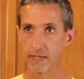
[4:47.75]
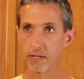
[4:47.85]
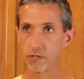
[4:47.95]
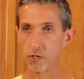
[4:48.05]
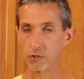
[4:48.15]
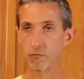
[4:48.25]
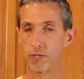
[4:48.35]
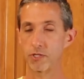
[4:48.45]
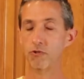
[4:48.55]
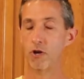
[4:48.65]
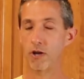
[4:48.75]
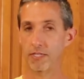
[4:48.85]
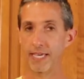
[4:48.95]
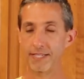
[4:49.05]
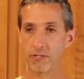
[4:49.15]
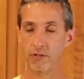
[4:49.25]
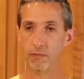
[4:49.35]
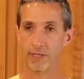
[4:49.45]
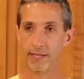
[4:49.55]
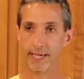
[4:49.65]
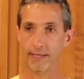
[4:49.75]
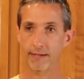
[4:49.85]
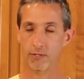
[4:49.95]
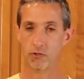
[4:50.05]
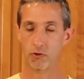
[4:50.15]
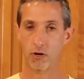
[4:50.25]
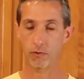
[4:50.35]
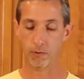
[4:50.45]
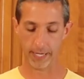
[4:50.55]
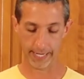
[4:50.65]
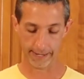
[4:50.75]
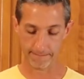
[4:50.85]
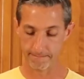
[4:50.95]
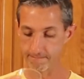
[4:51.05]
So it's really strong. You guys know that we like a strong wine.